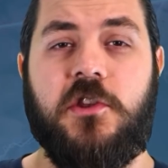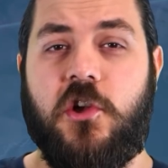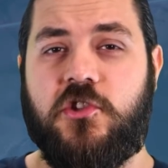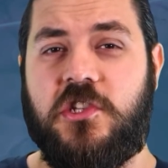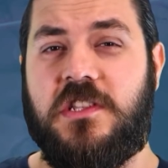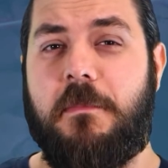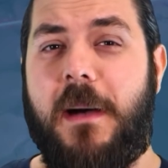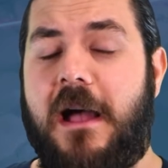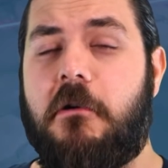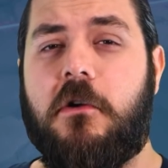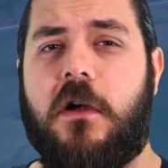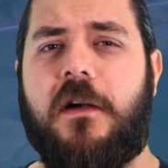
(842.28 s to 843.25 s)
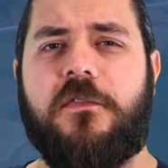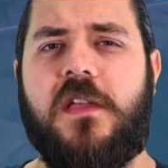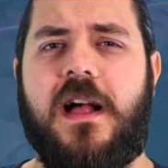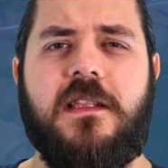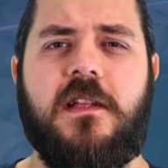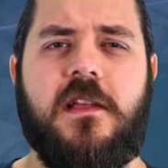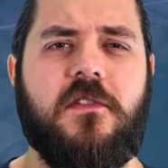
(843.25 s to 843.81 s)
and not just a paragraph
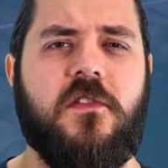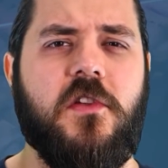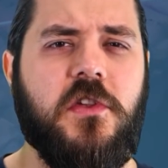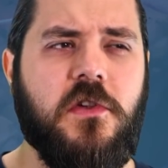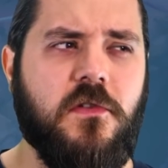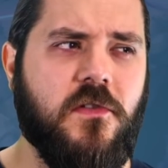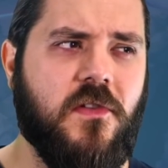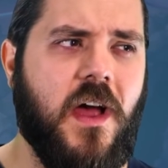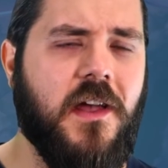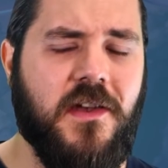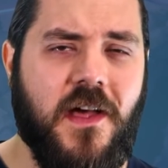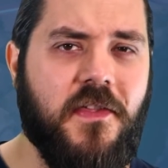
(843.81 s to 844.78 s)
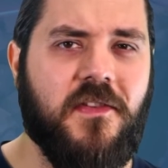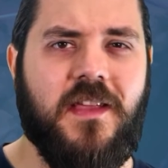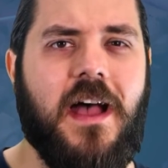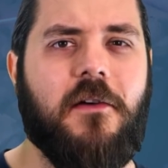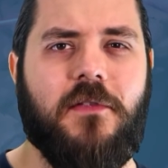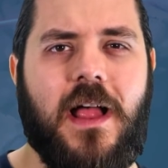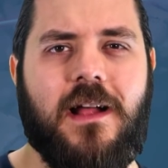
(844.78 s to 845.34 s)
telling us to use another set
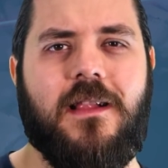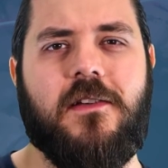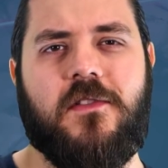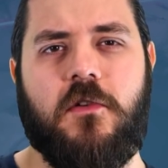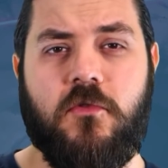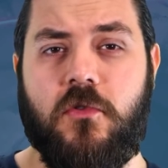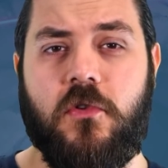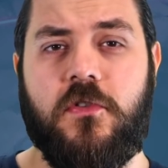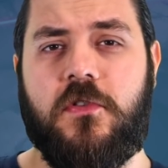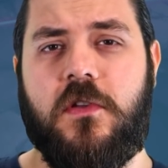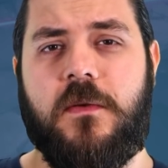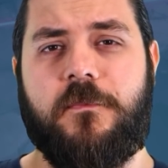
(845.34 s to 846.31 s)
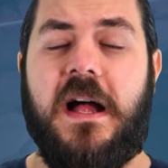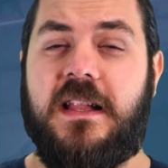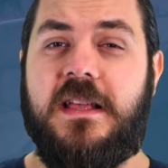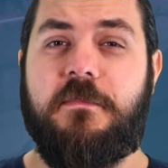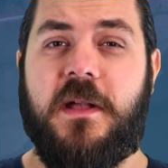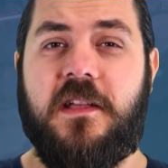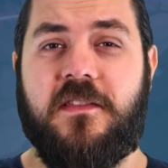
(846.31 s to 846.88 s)
set of lackluster rules.
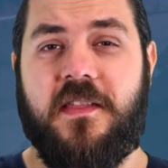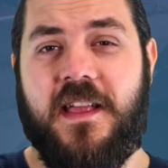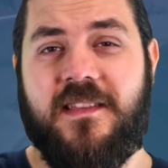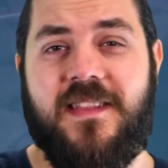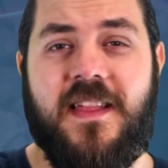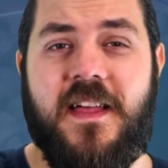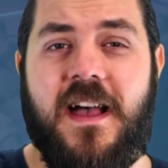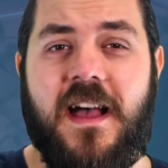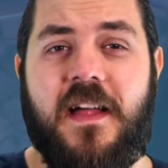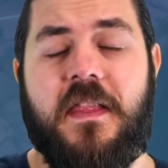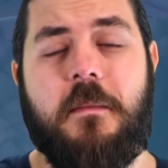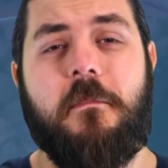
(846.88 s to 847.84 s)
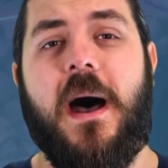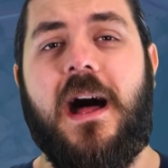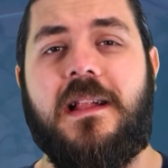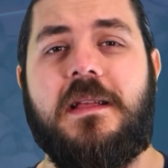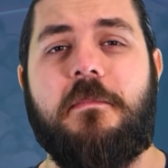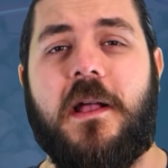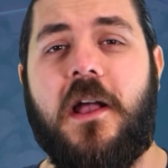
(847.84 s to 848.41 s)
Partly because of things like that, and then
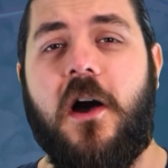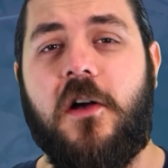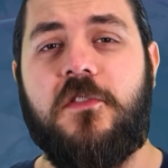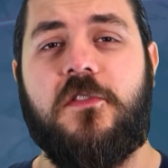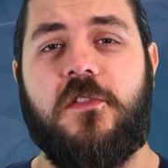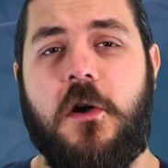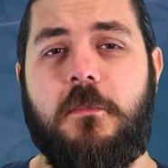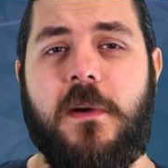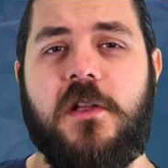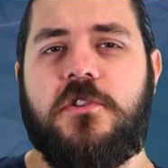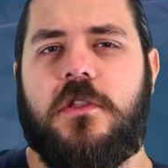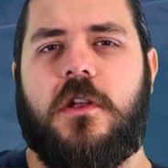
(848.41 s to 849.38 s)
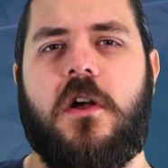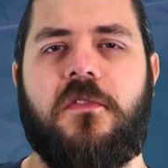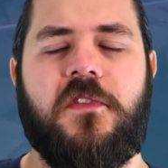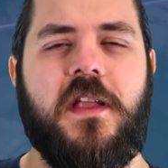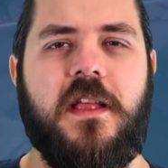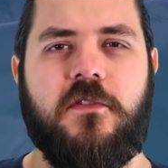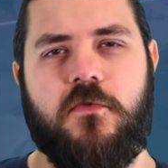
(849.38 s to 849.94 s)
partly because so much of the
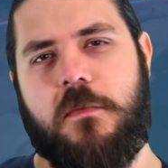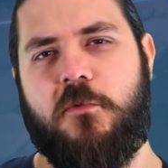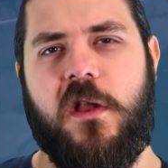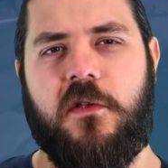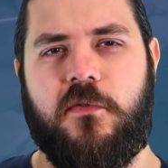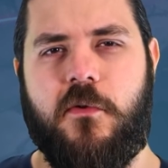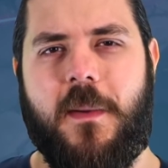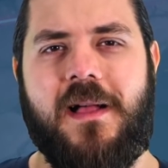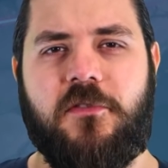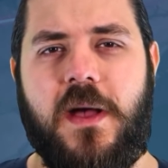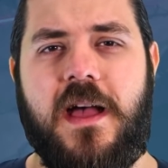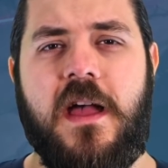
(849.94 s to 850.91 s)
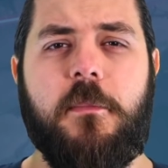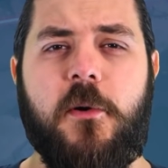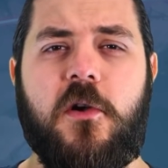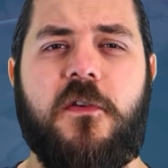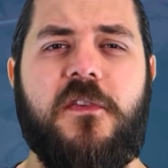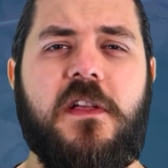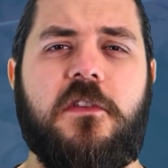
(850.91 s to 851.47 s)
content is reprinted from elsewhere, the
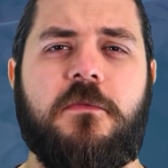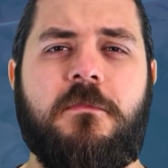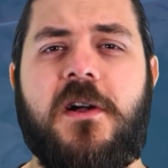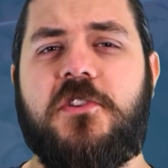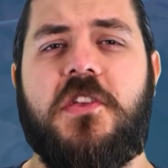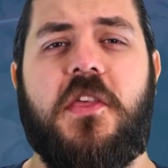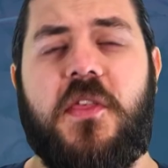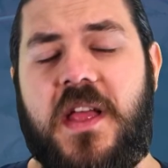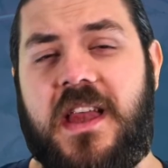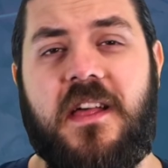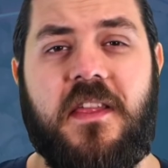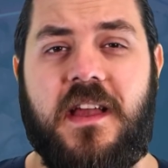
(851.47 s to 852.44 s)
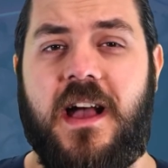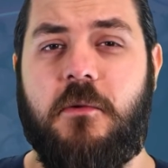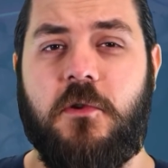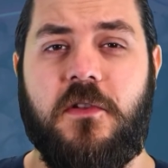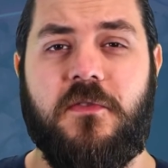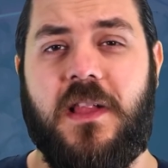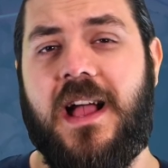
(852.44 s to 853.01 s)
book feels much thinner than I
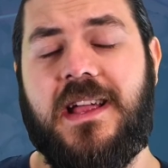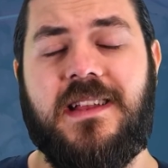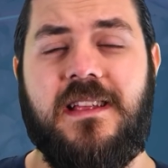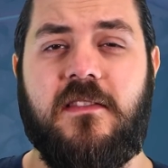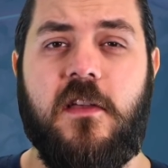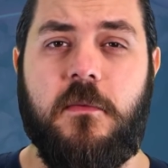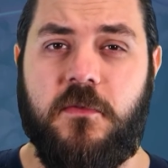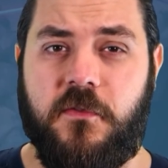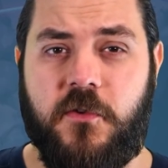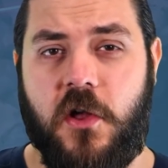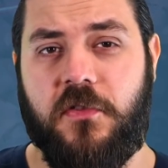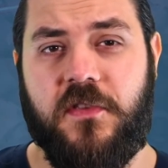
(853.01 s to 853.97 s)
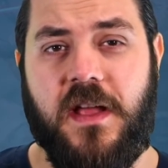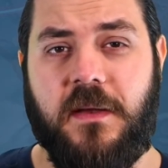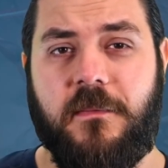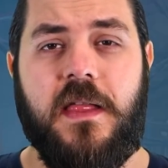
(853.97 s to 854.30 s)
would have liked in terms of content.